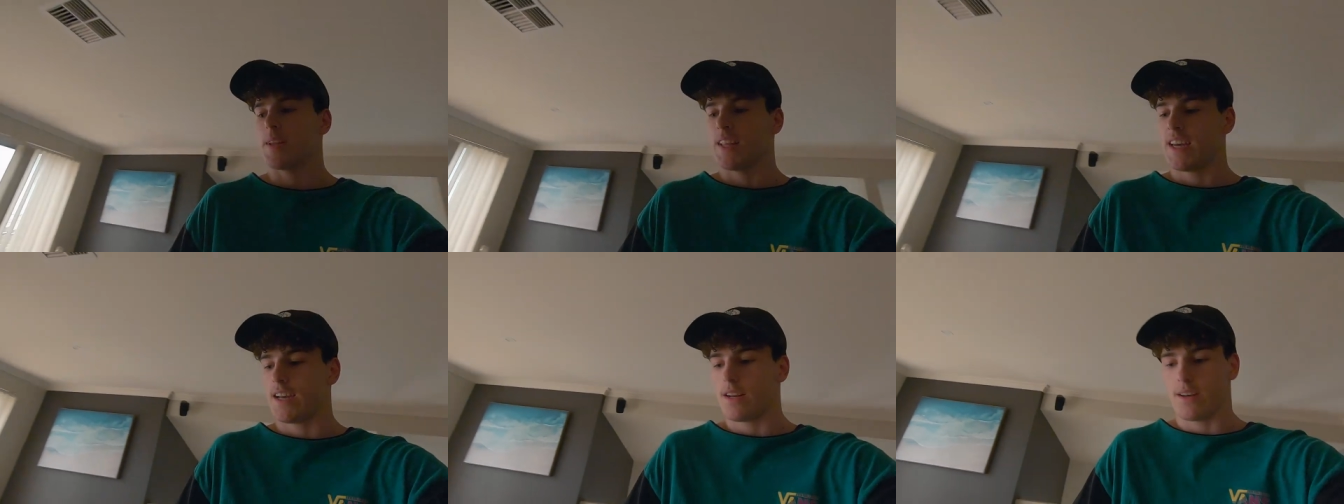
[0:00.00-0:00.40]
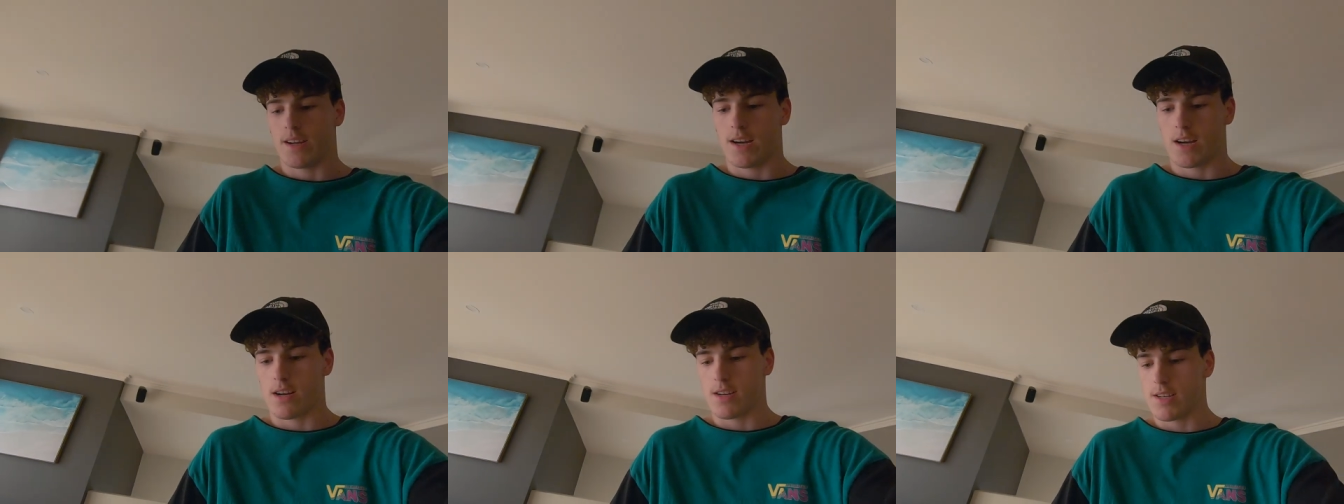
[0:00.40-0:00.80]
Plan
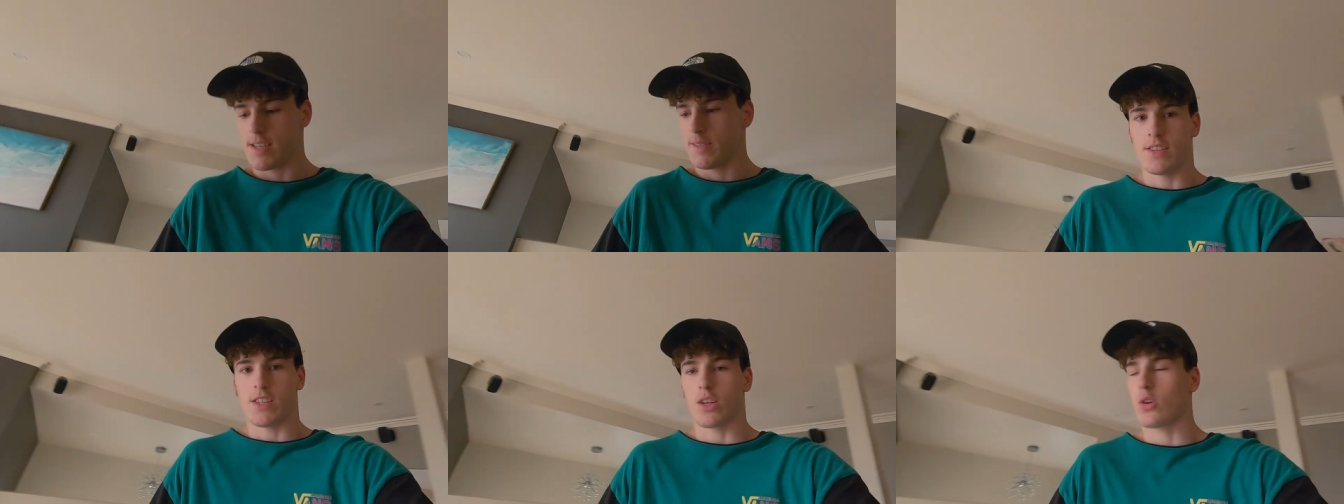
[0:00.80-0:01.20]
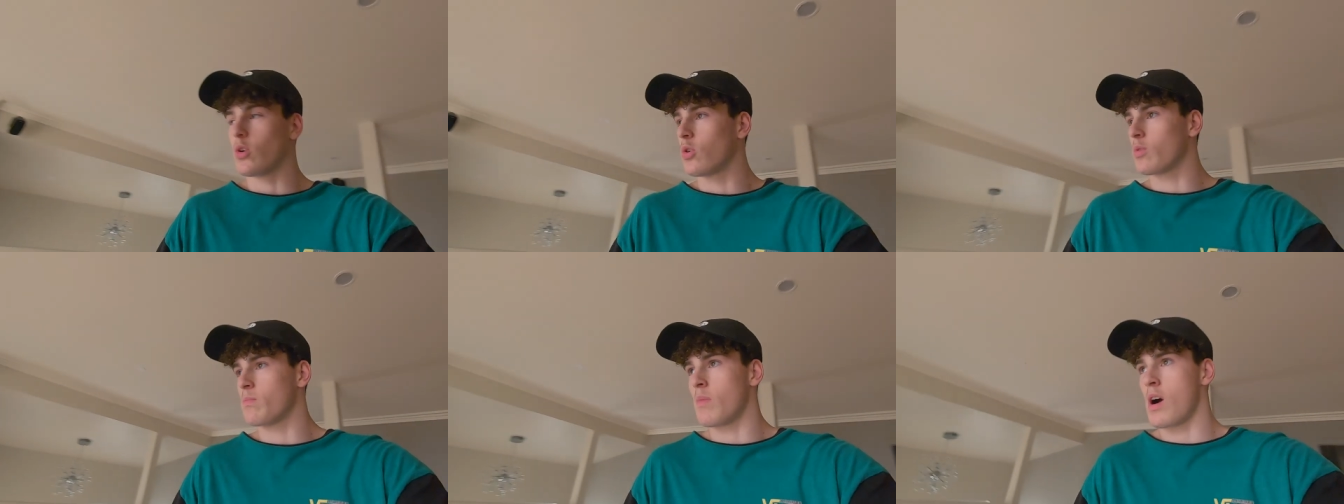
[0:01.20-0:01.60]
now is I
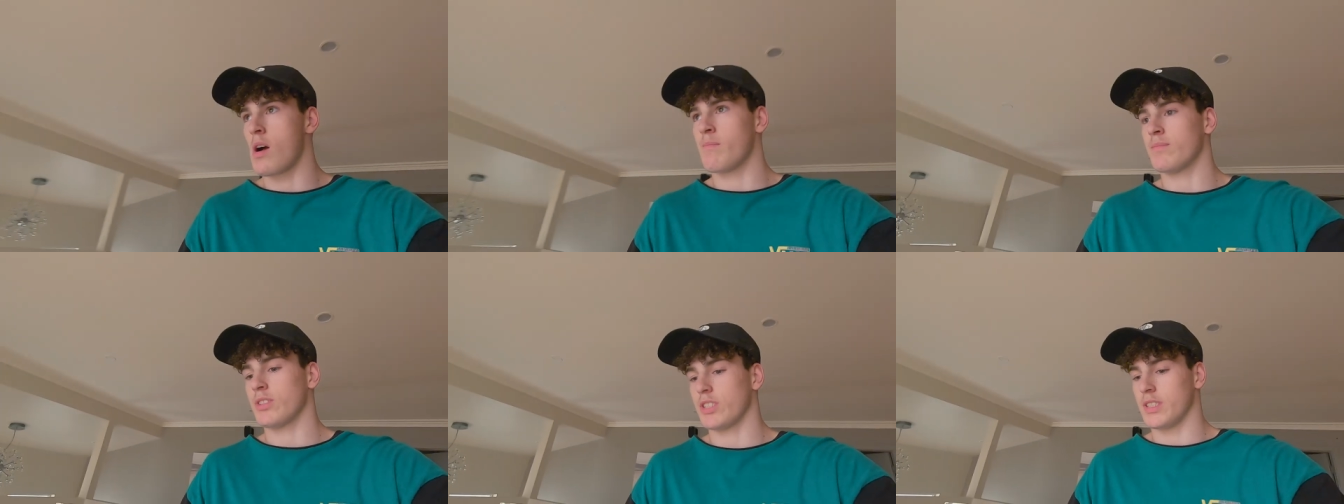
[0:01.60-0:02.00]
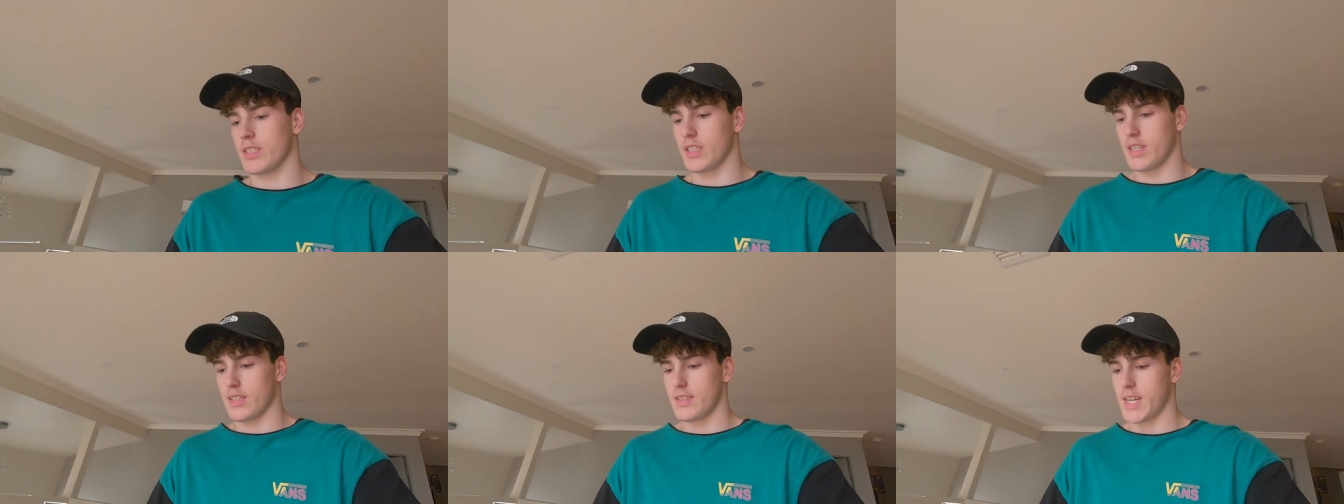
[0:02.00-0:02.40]
called mum.
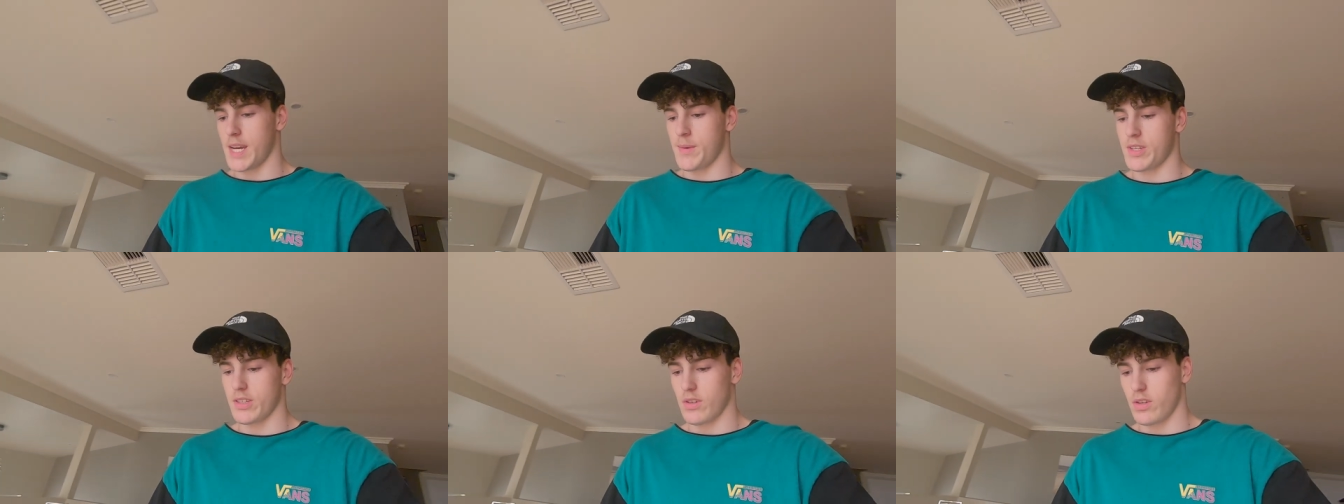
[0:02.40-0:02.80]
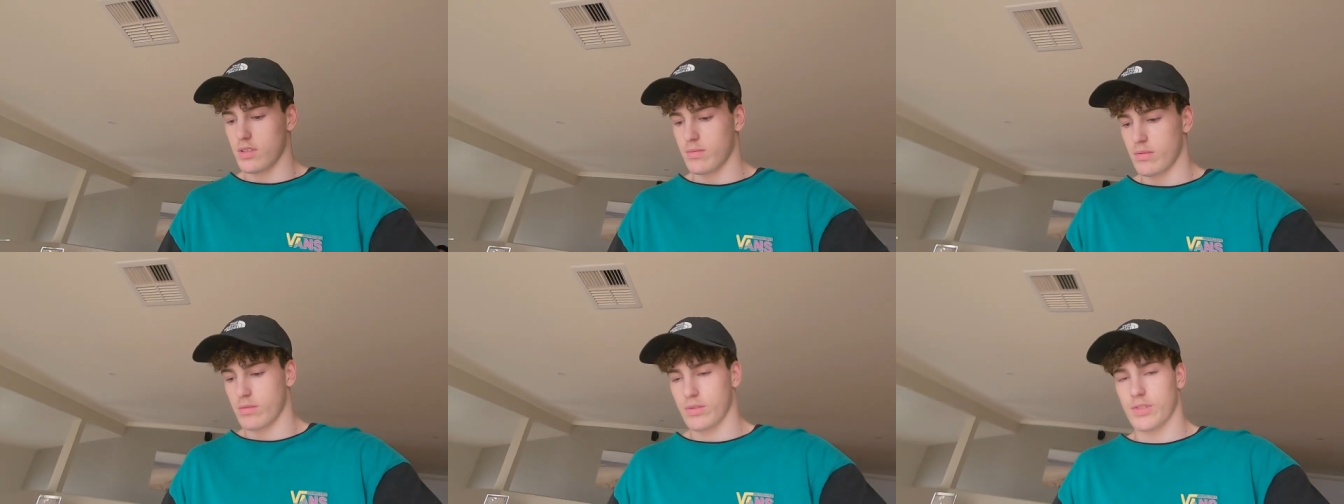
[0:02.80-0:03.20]
She's gonna take me to the
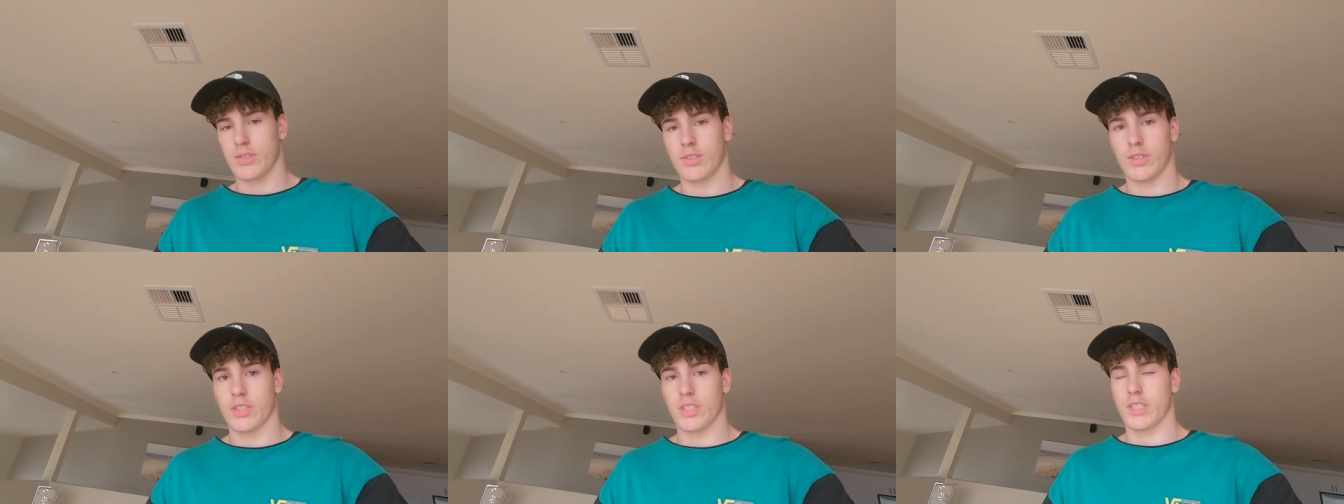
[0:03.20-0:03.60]
hospital soon.